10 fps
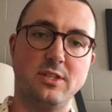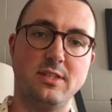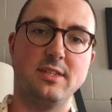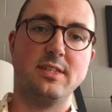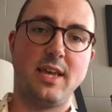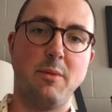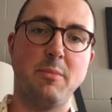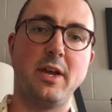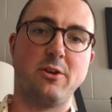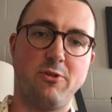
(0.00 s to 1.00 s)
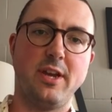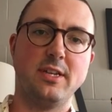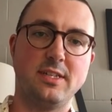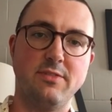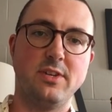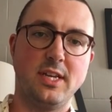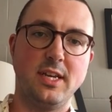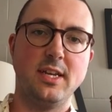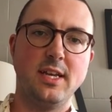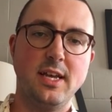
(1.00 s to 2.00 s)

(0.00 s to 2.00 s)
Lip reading: is to say my creativity.